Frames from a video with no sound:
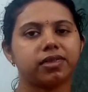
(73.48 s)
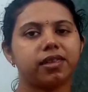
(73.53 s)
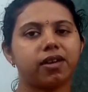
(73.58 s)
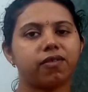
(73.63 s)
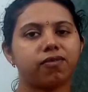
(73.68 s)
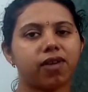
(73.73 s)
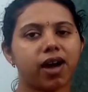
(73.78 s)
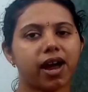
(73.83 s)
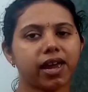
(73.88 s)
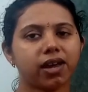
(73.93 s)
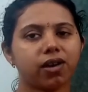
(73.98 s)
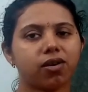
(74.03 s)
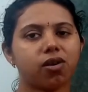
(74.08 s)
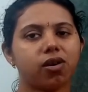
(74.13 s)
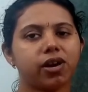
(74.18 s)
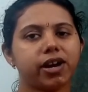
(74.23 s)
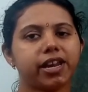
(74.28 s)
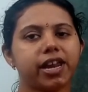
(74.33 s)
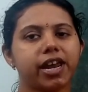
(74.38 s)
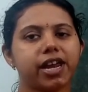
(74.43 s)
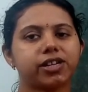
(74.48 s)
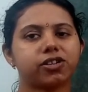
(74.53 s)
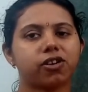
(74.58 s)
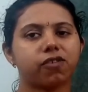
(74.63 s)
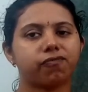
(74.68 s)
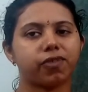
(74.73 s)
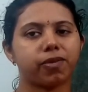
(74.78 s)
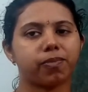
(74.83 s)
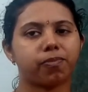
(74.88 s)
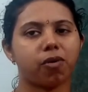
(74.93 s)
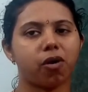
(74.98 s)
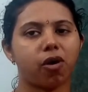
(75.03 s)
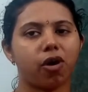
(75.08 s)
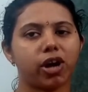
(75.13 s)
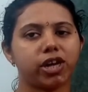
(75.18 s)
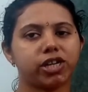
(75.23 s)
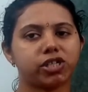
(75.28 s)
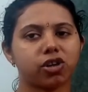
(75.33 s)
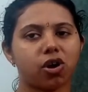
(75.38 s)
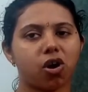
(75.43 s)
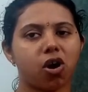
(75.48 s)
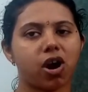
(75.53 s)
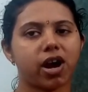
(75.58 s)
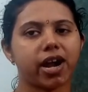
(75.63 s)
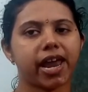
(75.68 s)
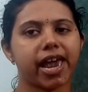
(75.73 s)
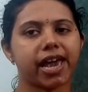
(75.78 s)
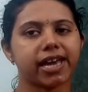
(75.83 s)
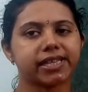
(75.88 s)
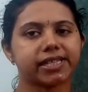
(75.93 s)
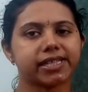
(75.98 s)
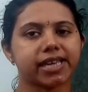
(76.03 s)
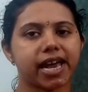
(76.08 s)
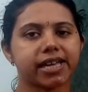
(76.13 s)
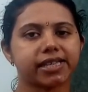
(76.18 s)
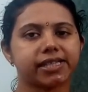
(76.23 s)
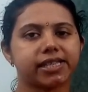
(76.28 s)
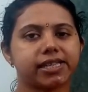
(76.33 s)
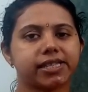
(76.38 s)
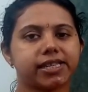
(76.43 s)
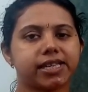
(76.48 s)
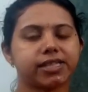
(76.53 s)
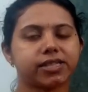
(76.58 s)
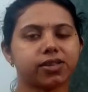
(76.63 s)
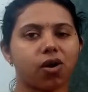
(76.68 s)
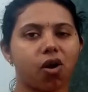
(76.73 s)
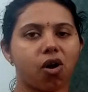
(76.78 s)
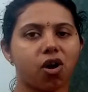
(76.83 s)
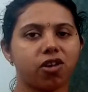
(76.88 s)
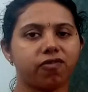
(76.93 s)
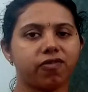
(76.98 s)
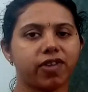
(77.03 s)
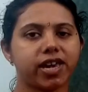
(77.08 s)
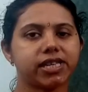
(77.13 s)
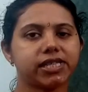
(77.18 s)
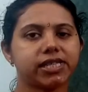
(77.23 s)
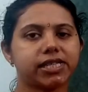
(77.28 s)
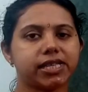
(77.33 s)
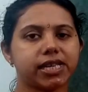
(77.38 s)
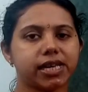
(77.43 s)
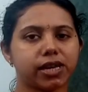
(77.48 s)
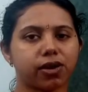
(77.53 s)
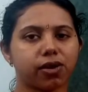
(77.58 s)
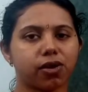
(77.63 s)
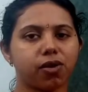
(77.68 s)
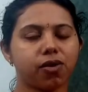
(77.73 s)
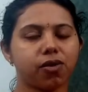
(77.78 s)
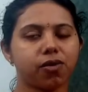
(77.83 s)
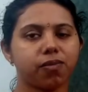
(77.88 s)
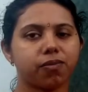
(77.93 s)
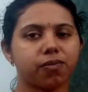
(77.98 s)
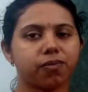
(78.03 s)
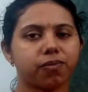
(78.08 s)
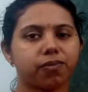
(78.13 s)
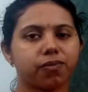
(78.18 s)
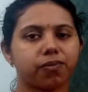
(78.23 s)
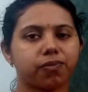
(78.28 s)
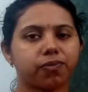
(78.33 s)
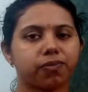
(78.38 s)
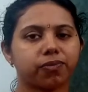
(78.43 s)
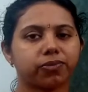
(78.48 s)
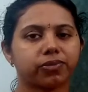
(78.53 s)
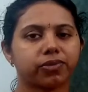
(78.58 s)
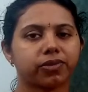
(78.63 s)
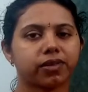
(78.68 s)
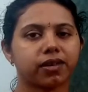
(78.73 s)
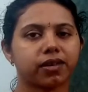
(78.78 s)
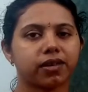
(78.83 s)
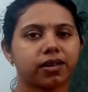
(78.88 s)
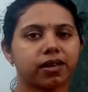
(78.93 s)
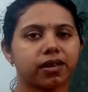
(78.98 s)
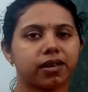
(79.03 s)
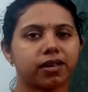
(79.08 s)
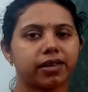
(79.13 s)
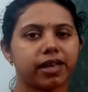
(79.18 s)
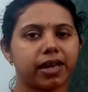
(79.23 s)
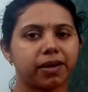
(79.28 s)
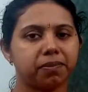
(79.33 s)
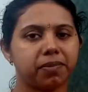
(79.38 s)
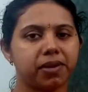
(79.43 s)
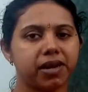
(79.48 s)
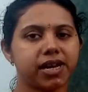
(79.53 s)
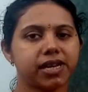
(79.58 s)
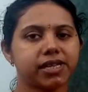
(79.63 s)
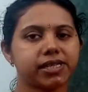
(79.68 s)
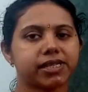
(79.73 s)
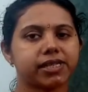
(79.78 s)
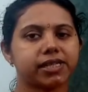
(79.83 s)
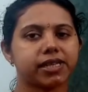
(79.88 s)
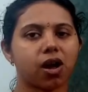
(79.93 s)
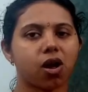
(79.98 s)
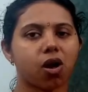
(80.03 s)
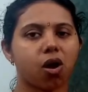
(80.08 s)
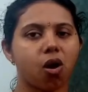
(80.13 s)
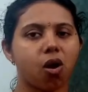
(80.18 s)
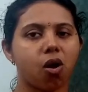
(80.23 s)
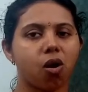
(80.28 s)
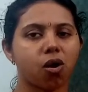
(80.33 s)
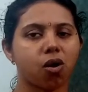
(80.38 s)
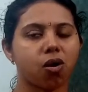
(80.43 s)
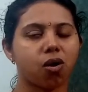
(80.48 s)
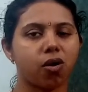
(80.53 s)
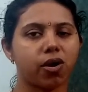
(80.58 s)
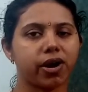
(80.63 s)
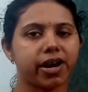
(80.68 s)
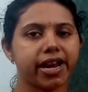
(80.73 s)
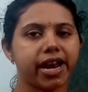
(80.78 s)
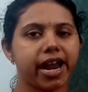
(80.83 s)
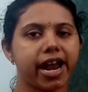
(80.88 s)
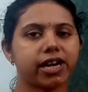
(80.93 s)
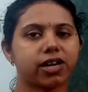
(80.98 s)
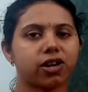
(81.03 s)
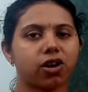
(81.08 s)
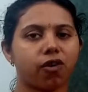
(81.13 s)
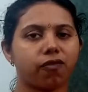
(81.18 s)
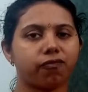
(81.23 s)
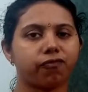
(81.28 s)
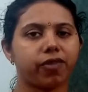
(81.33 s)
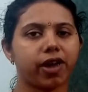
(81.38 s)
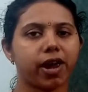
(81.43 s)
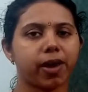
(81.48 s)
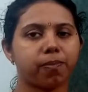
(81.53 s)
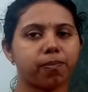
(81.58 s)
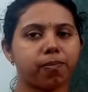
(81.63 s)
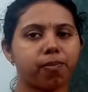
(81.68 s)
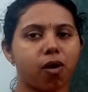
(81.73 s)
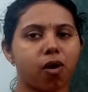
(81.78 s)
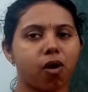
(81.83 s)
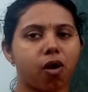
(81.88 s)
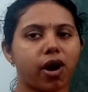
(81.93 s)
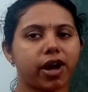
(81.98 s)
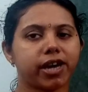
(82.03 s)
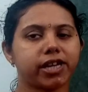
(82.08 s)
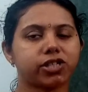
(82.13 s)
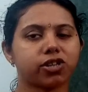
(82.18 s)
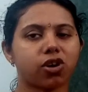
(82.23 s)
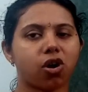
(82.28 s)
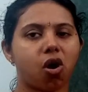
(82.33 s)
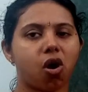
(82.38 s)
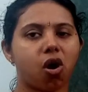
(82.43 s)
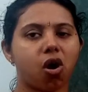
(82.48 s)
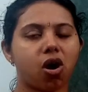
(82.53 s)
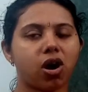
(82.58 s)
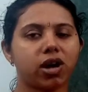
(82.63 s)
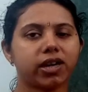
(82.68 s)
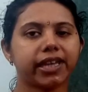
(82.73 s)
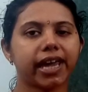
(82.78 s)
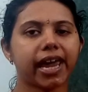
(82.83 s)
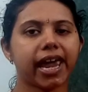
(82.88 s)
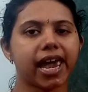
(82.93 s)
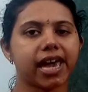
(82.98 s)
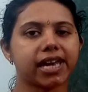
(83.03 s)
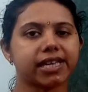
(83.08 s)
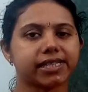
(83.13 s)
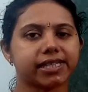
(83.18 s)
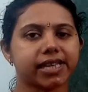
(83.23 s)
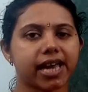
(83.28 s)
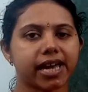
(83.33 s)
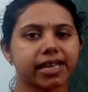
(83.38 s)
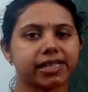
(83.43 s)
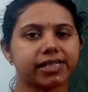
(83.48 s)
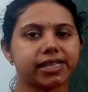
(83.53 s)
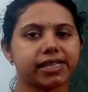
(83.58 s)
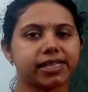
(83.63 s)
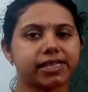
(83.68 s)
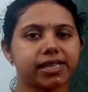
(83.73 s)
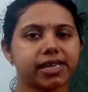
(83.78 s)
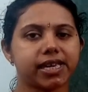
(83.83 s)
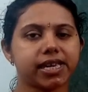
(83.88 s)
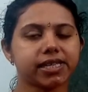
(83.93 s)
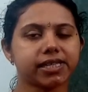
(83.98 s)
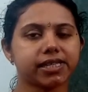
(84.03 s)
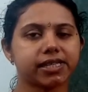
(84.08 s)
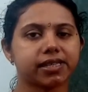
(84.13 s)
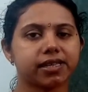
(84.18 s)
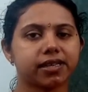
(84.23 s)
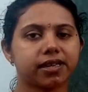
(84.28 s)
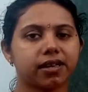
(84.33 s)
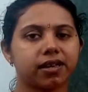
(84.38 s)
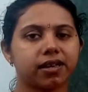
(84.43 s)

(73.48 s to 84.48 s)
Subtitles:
The y coordinate of a point on x-axis is always 0. That means the coordinate of a point on the x-axis